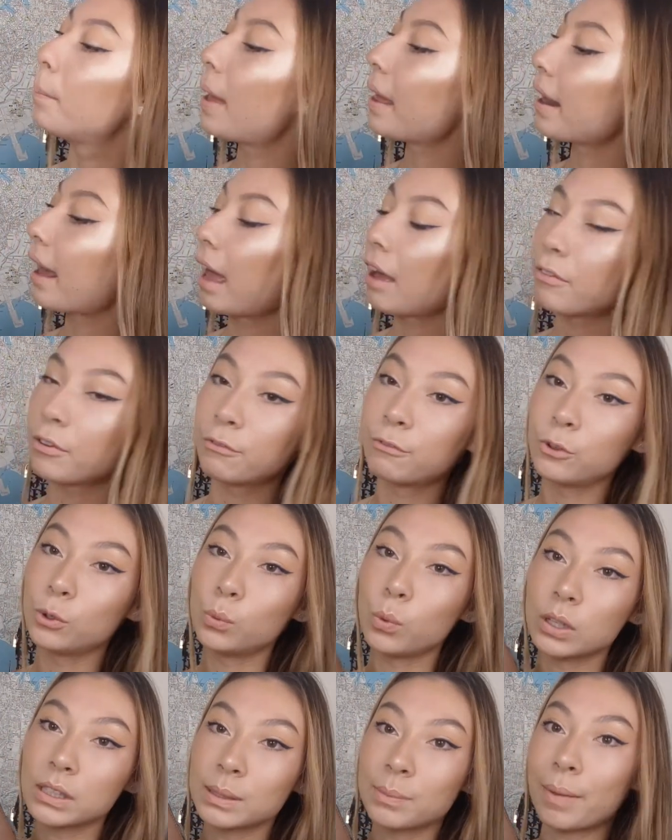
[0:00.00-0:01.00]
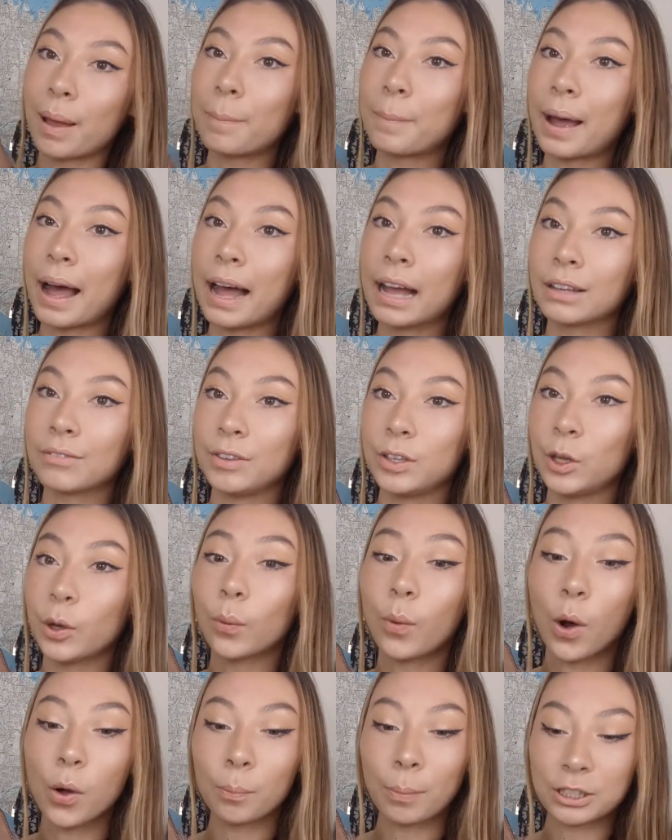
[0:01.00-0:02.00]
And I have a full what's in my bag
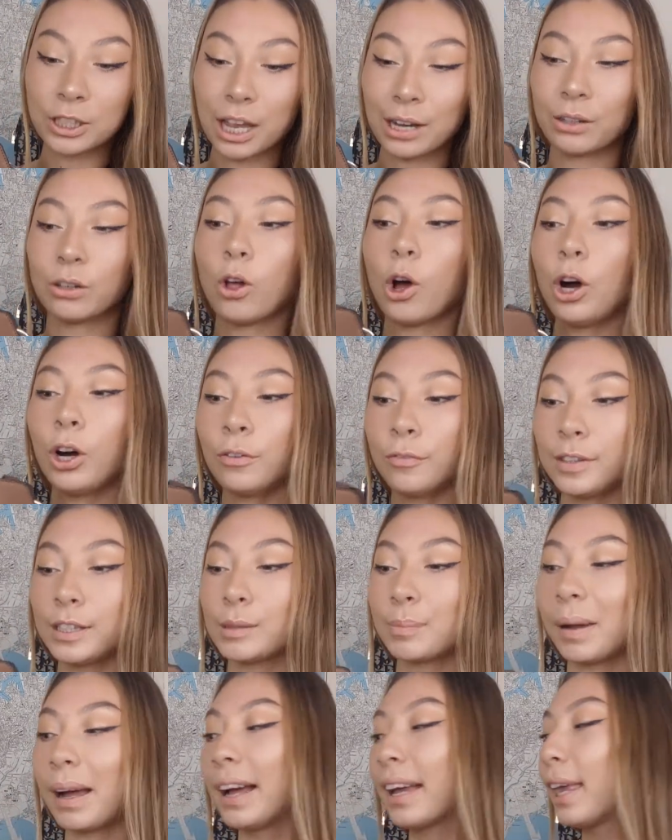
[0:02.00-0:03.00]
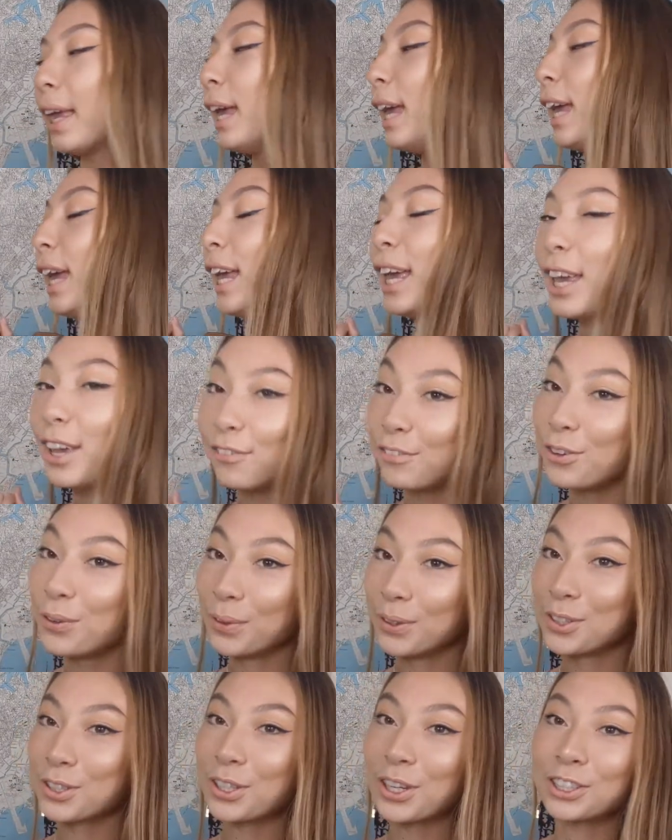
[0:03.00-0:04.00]
video on my channel of this bag if you
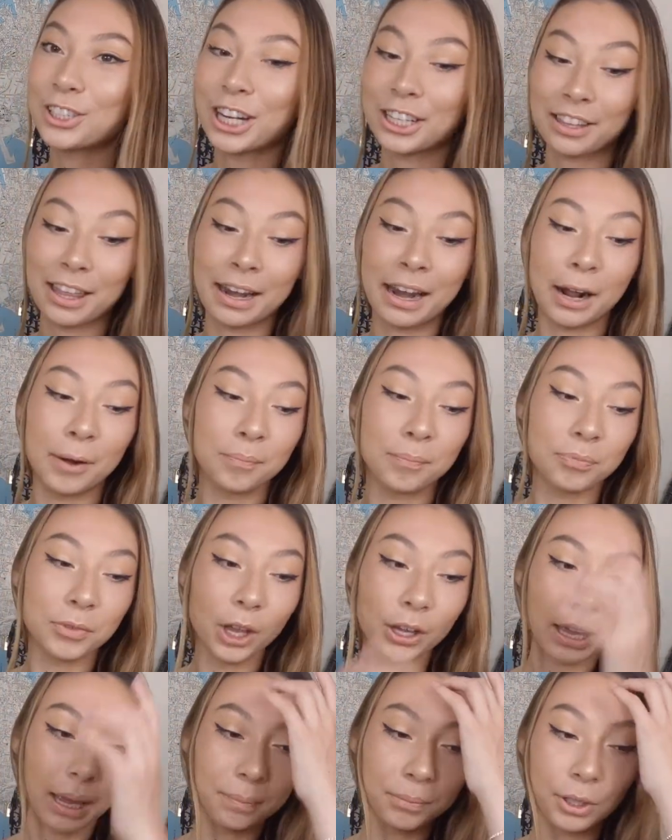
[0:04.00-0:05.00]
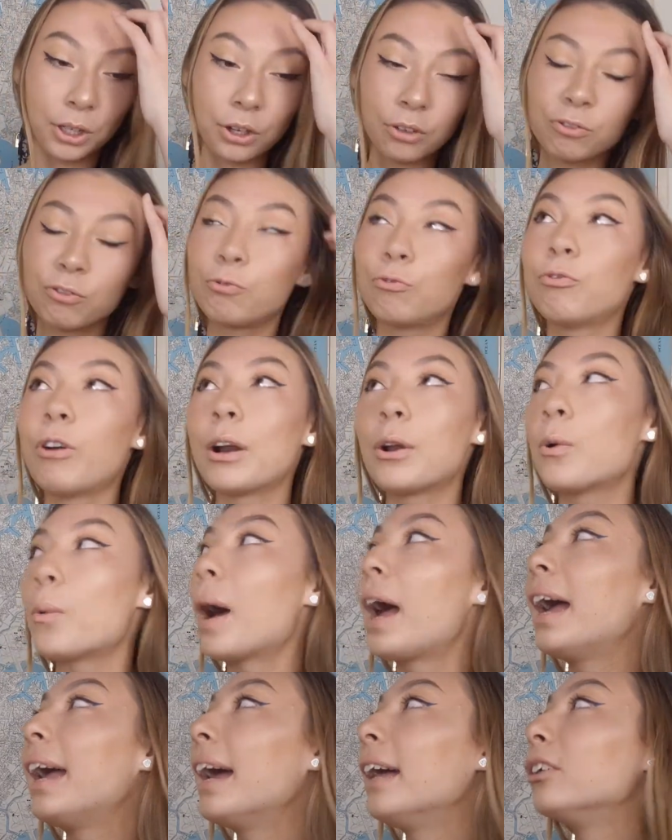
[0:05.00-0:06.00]
want to go check that out. Okay, I'm gonna run
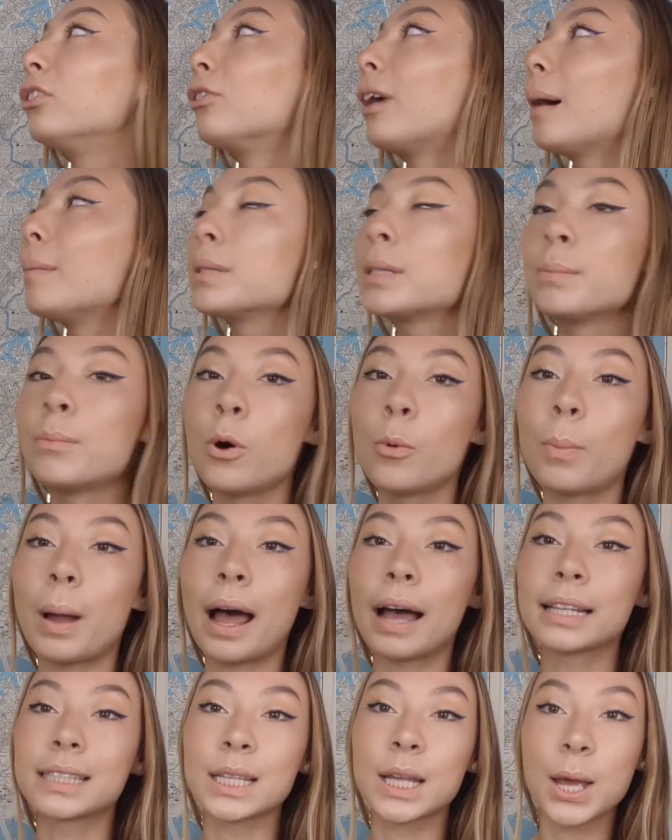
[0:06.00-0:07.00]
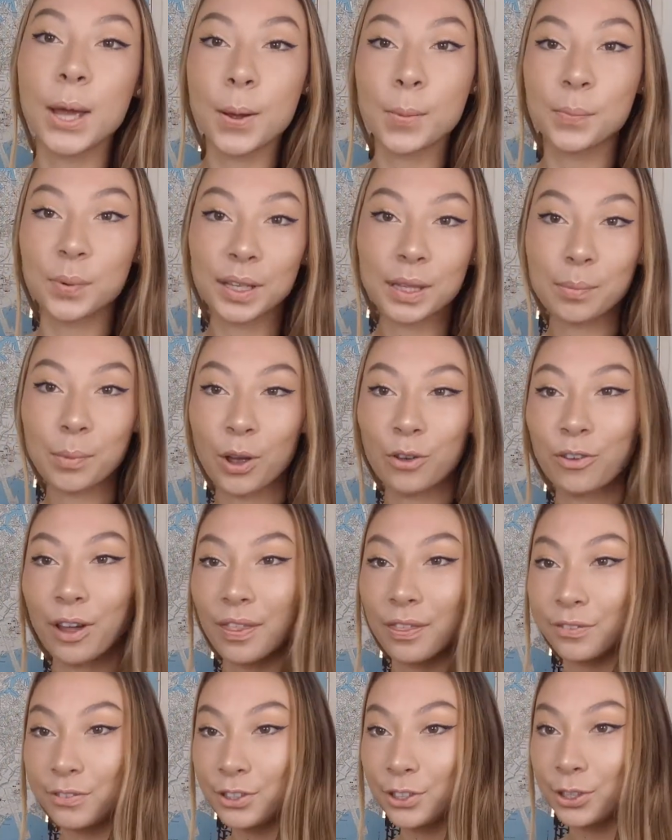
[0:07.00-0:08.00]
away and grab some more bags, bring them over
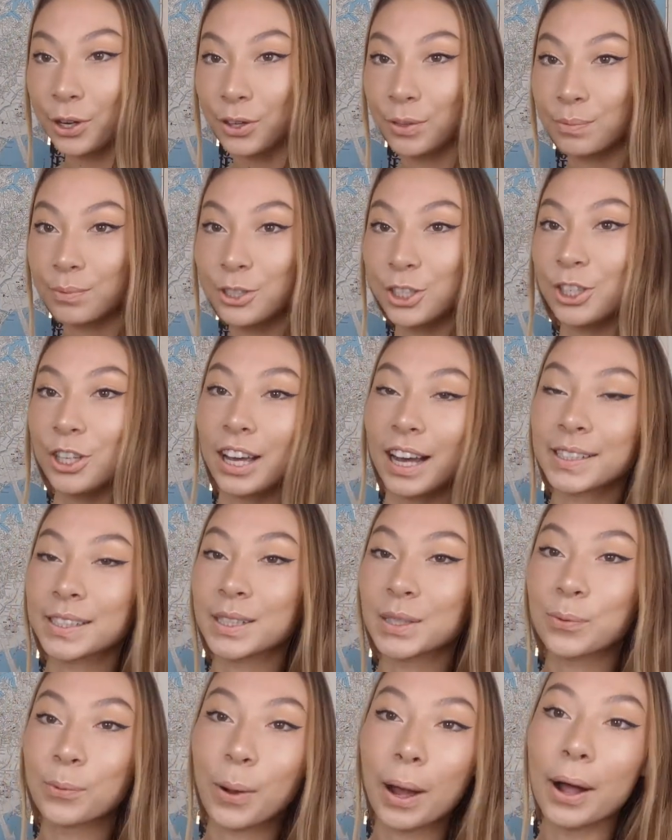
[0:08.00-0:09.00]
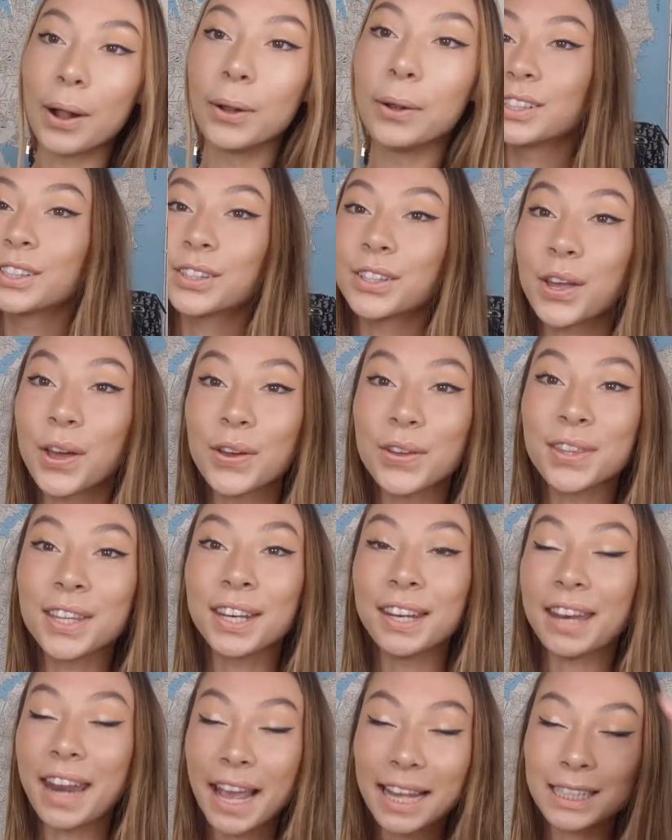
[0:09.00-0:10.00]
and show them to you guys as well. So the
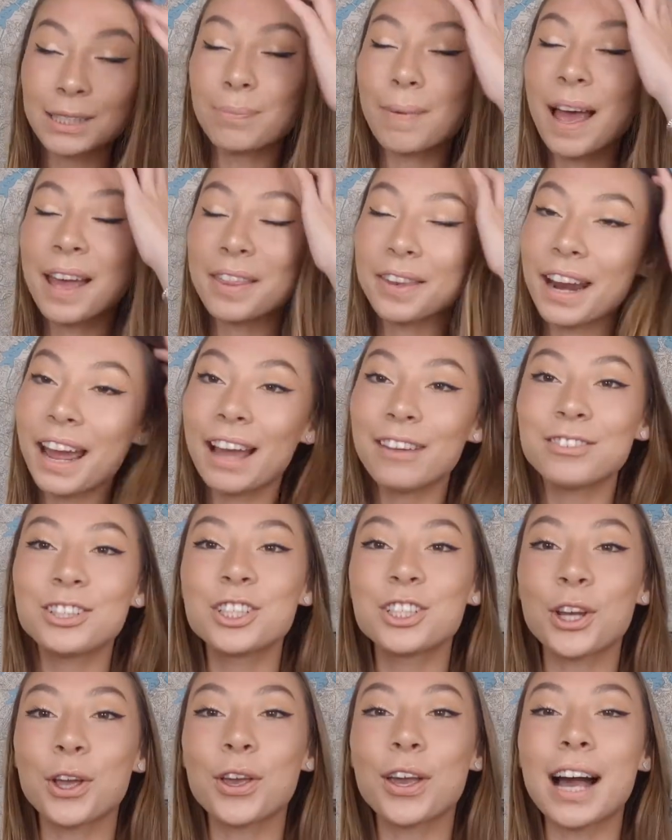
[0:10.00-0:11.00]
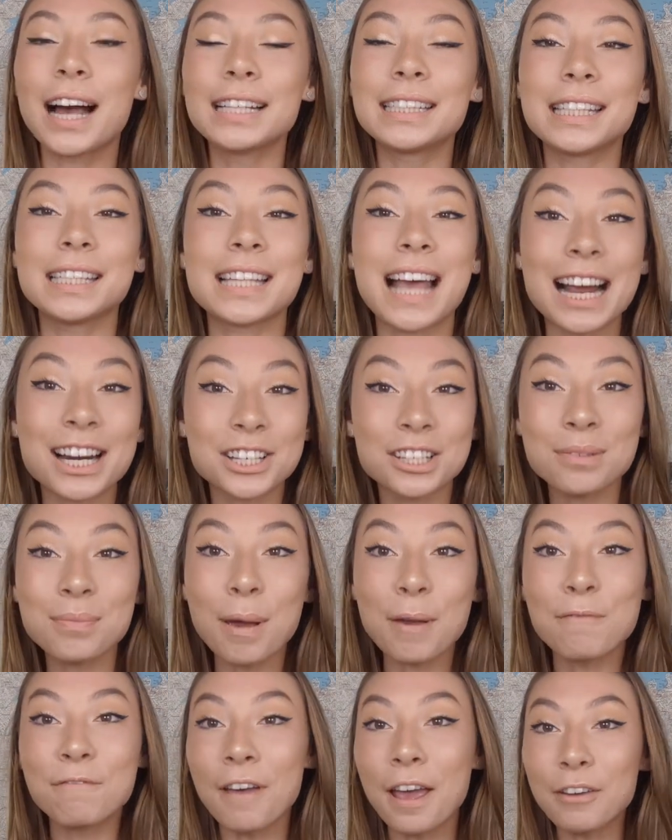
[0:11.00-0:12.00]
next bag that I have to show you guys is actually
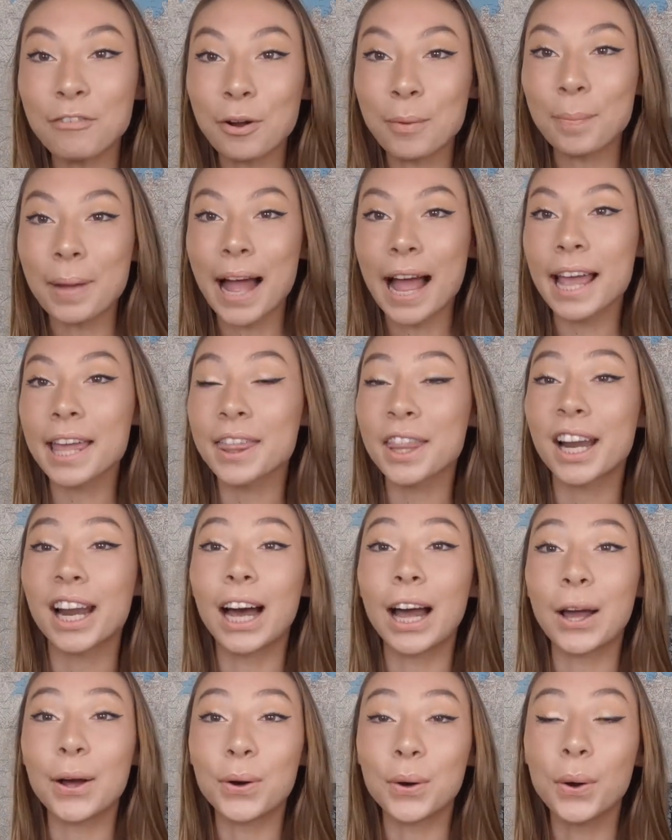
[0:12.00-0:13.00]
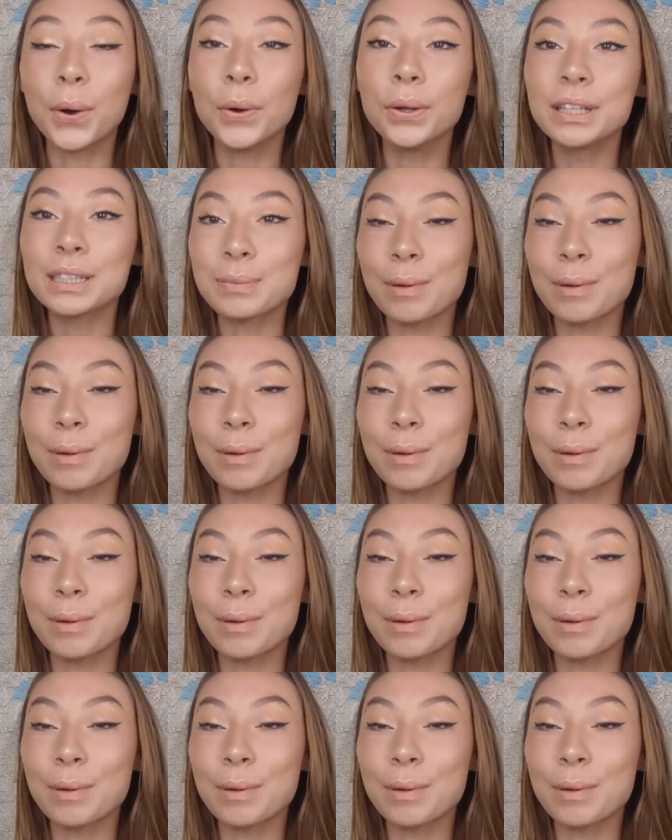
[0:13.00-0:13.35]
my favorite bag that I own.